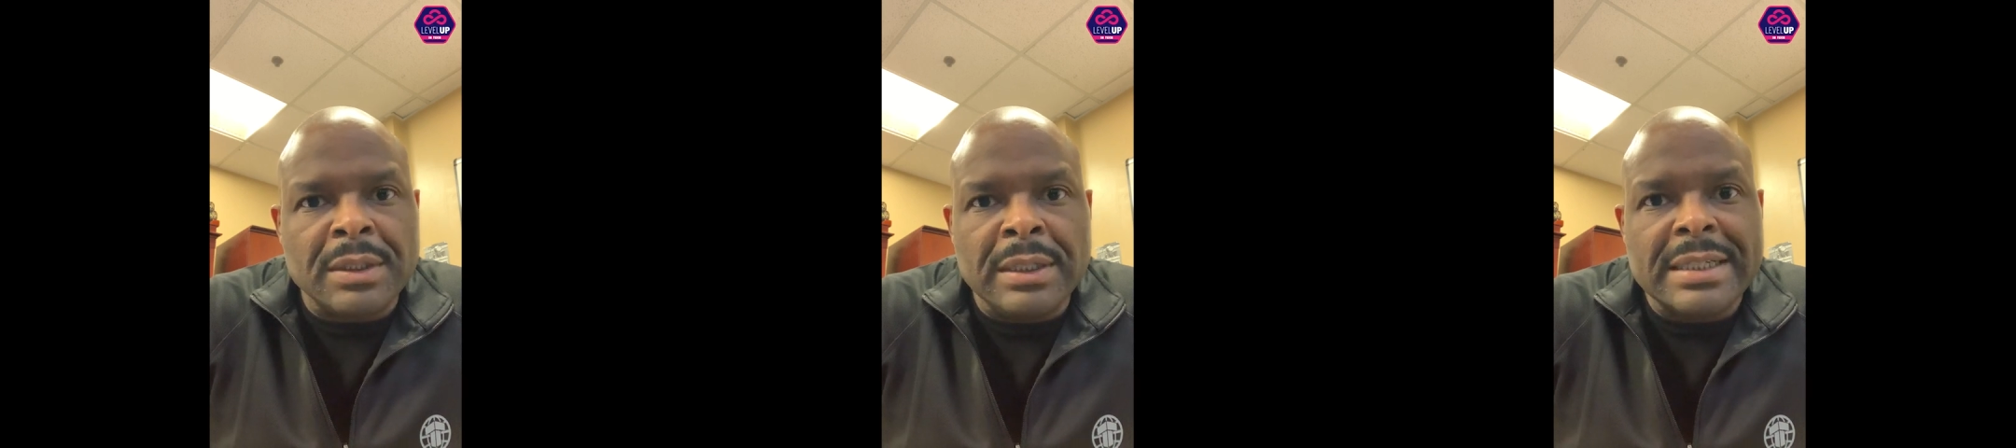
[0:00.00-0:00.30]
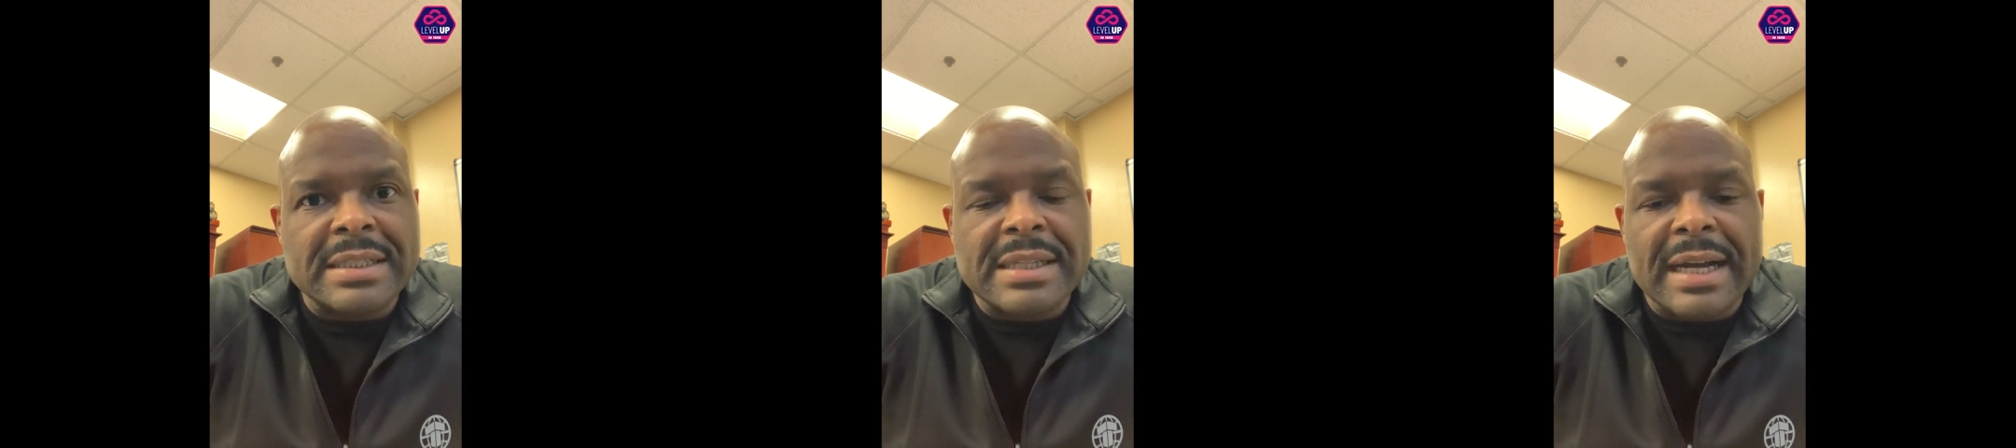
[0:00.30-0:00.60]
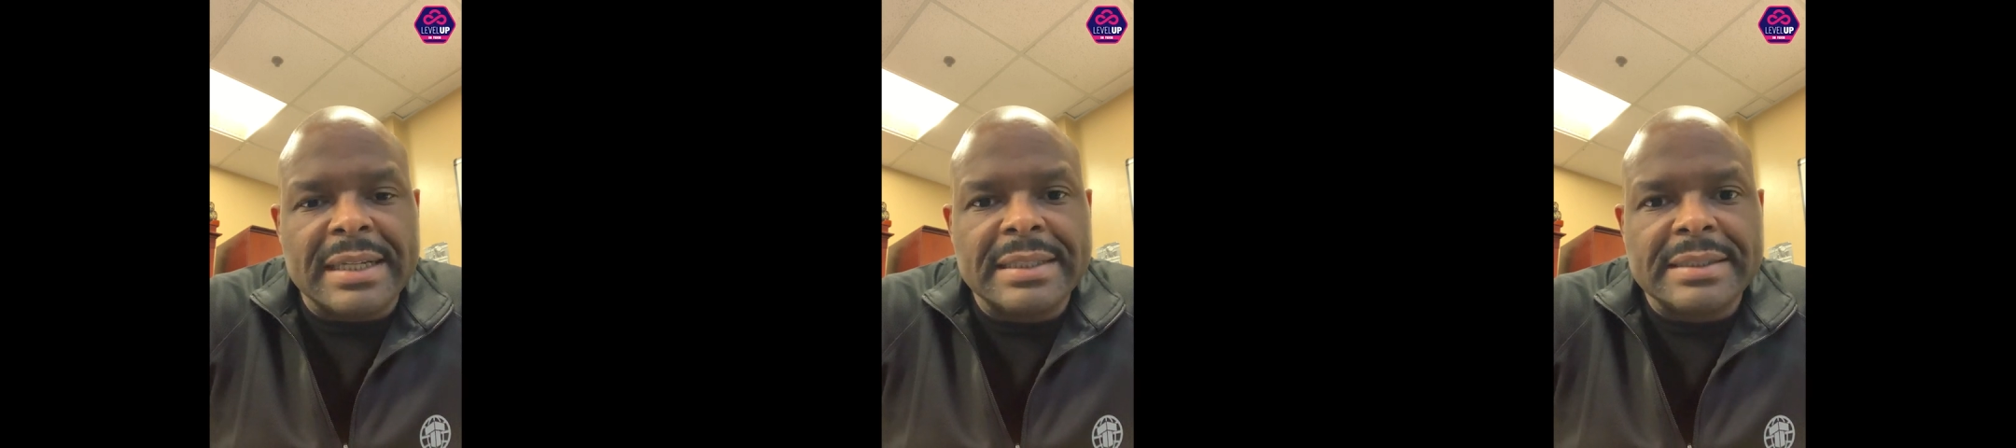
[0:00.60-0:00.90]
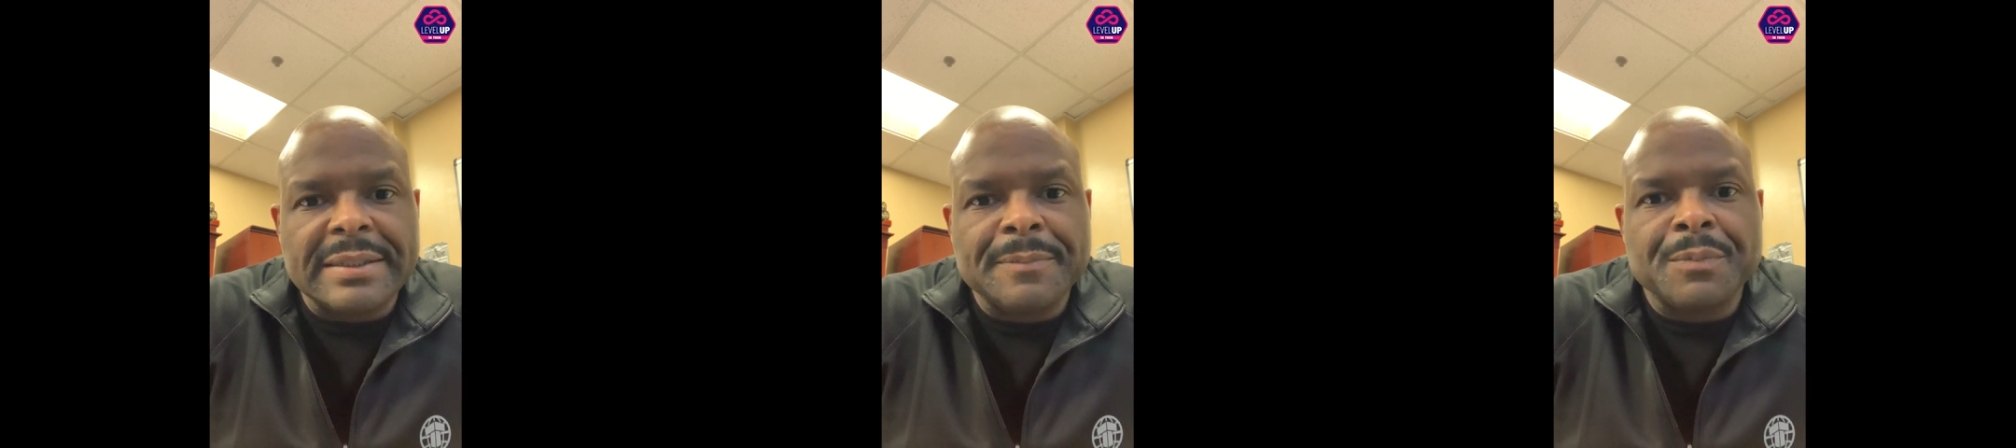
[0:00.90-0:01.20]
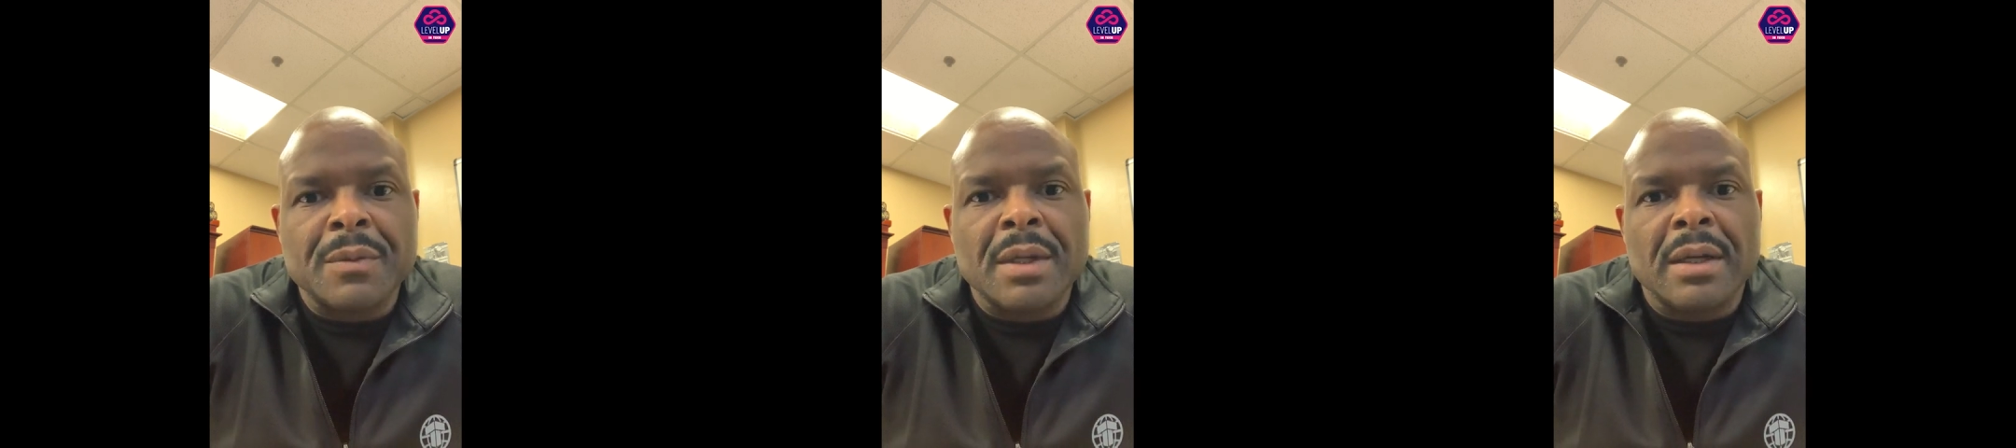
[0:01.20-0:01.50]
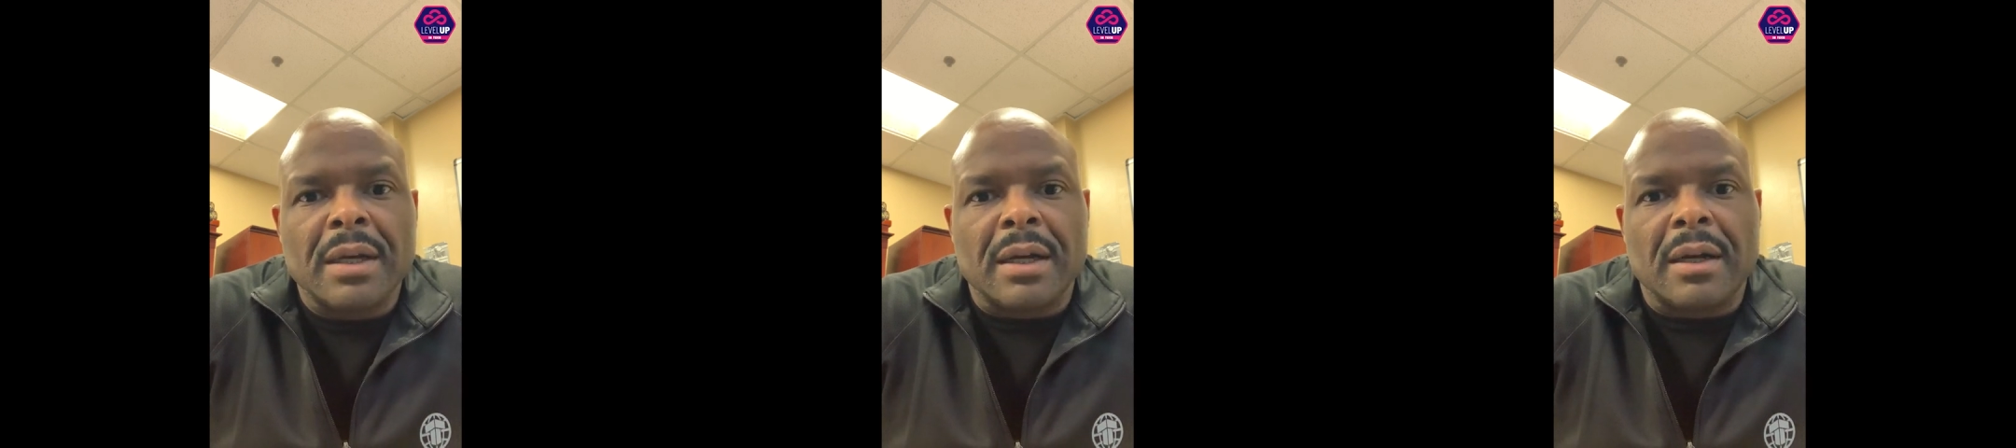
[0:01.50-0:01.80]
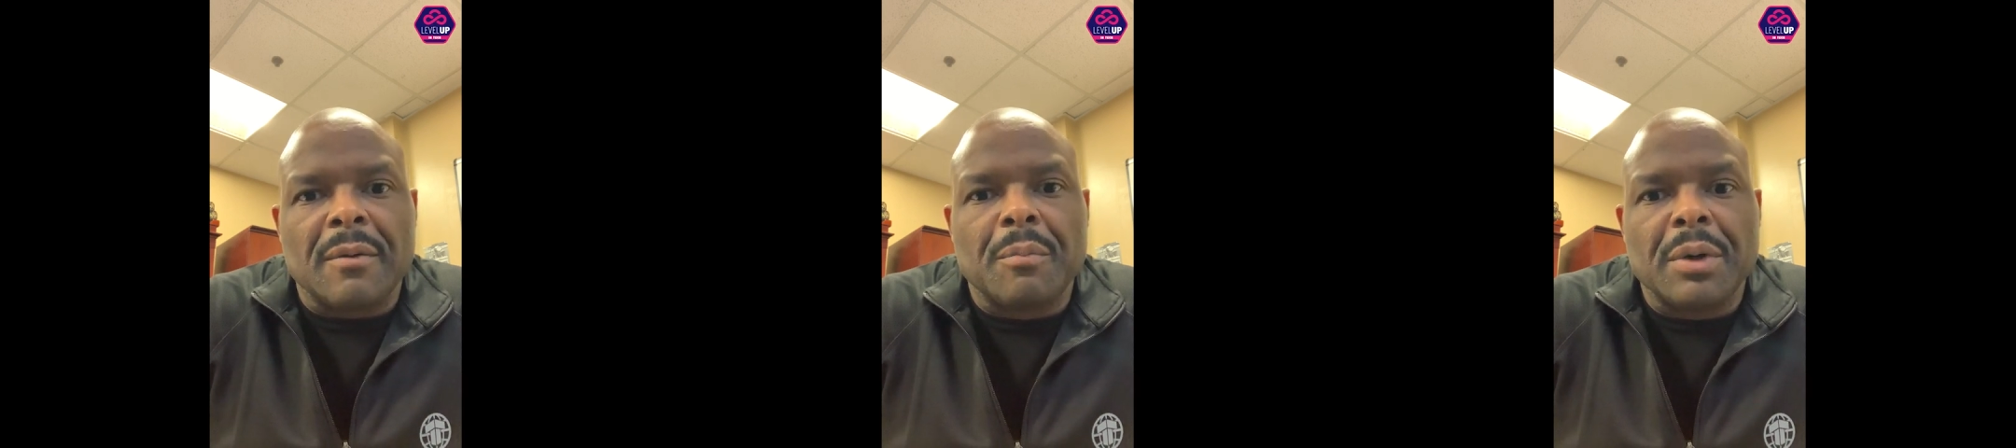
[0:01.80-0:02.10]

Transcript: It's not easy, um,